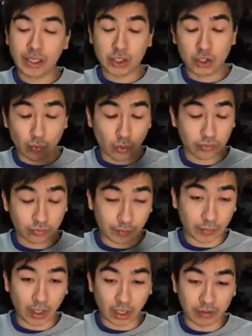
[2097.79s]
She works from
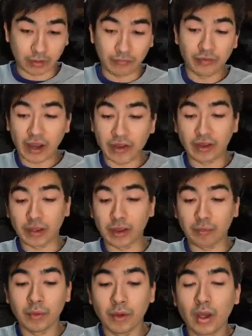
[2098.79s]
9 to 5 a.m.